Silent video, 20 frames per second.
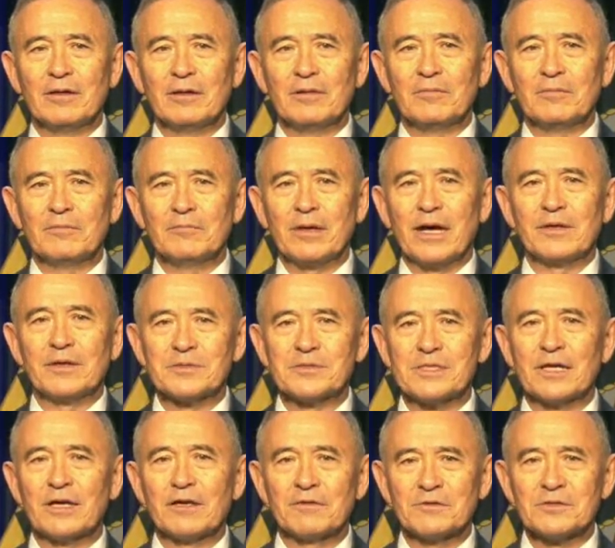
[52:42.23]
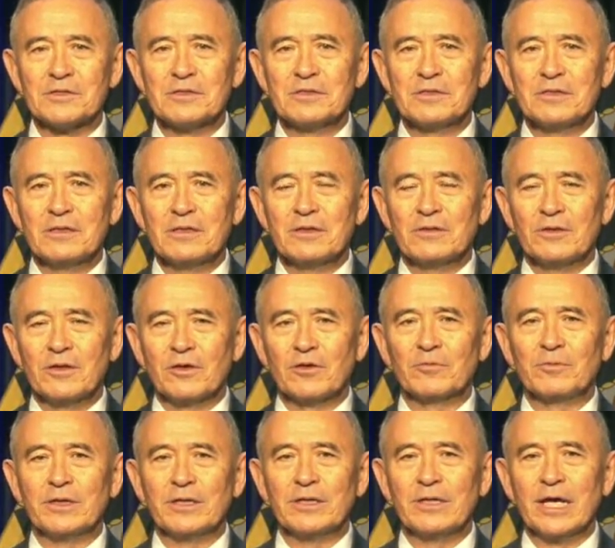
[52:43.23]
by themselves. They're going to
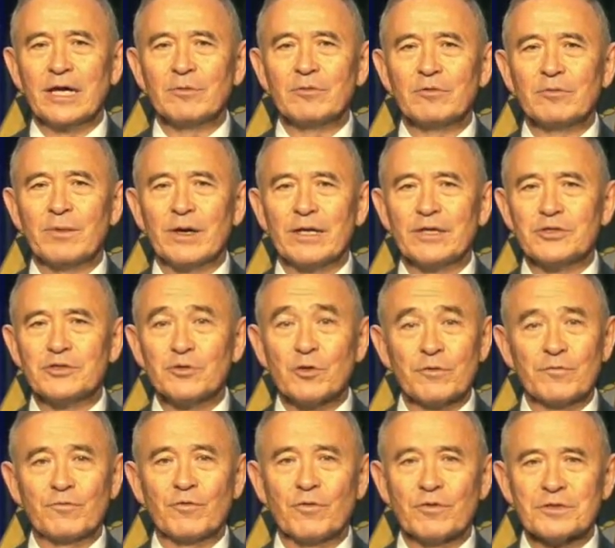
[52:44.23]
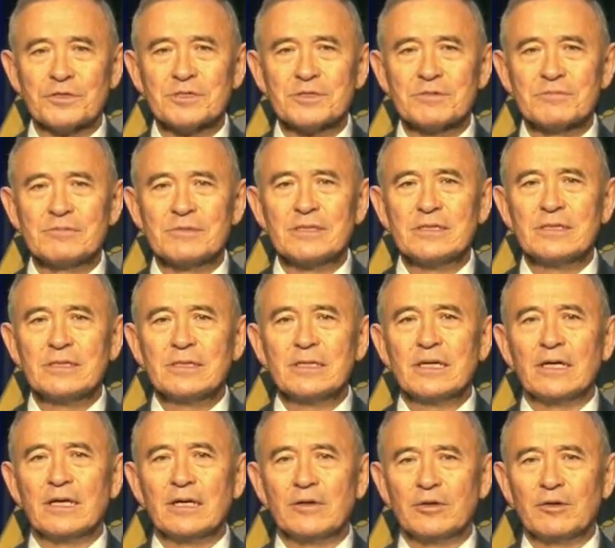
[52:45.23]
be enabled by the joint force
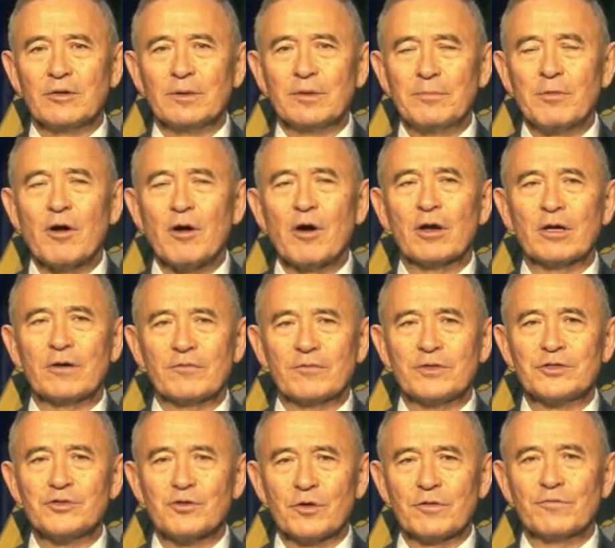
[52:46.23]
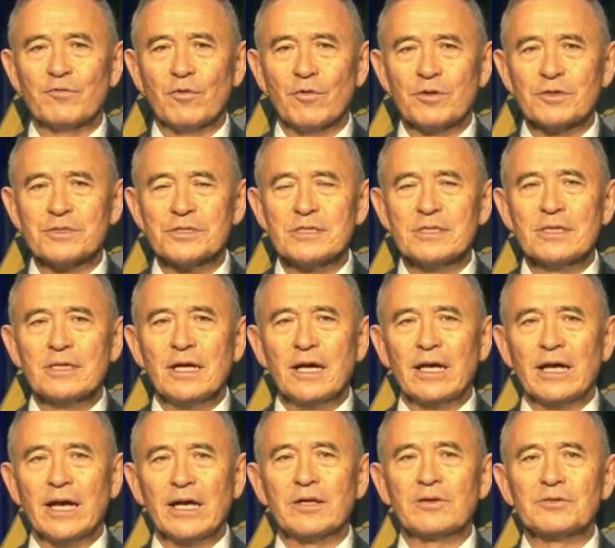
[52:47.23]
uh, they'll be part of a joint force. And
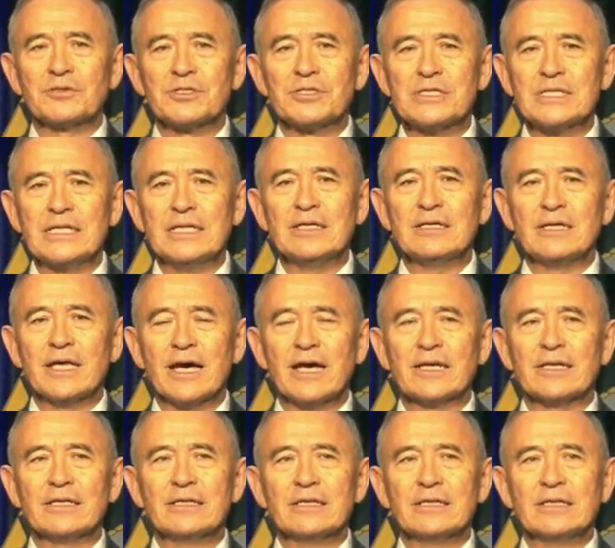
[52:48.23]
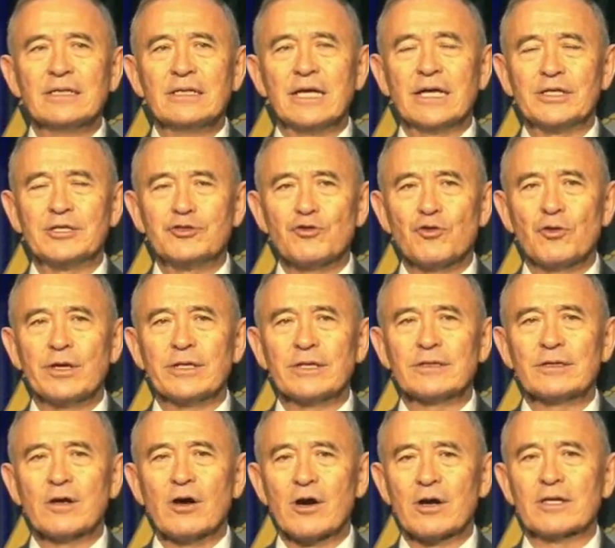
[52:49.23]
I don't see that, that joint
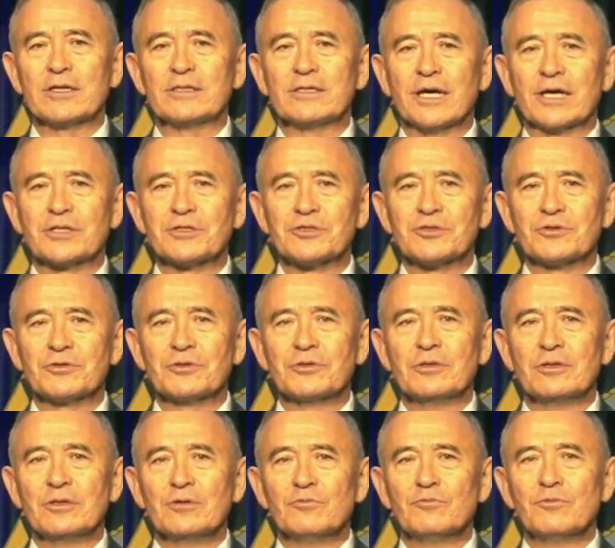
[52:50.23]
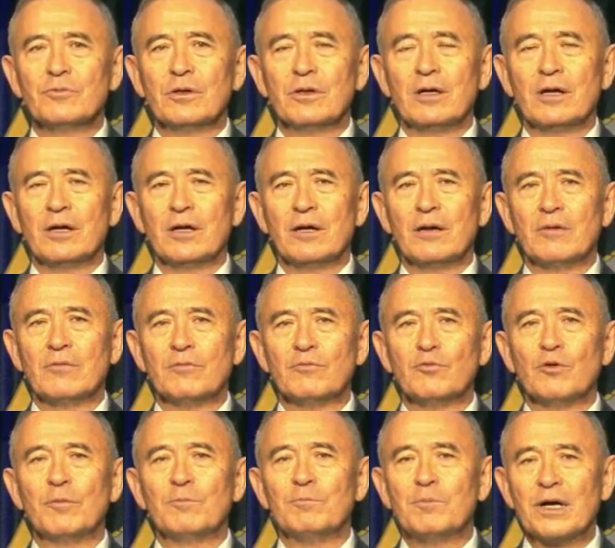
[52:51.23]
architecture uh,
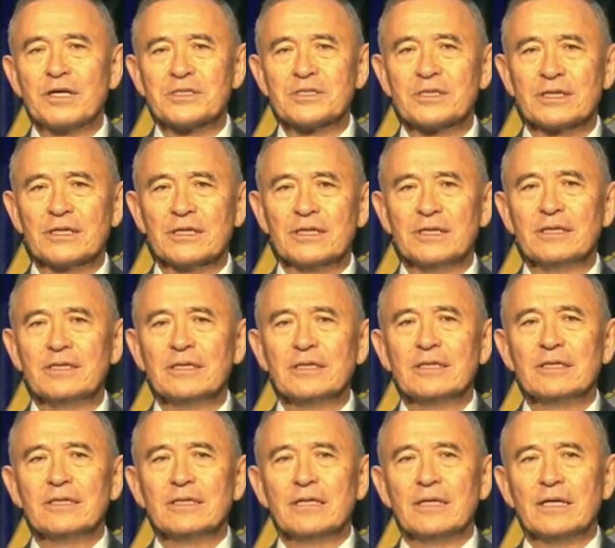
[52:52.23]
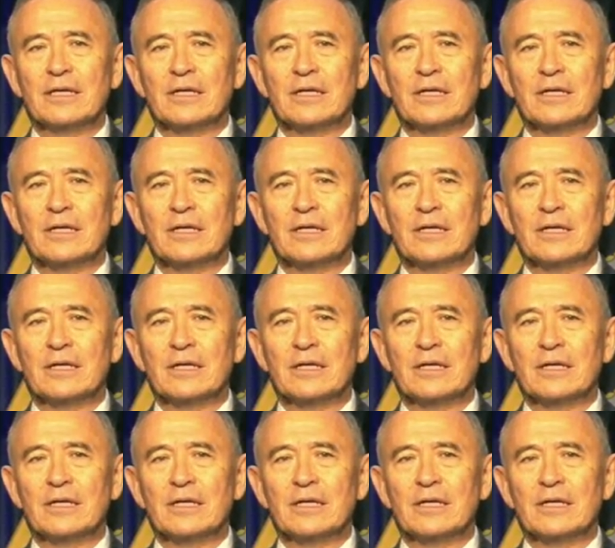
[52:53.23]
robustly uh,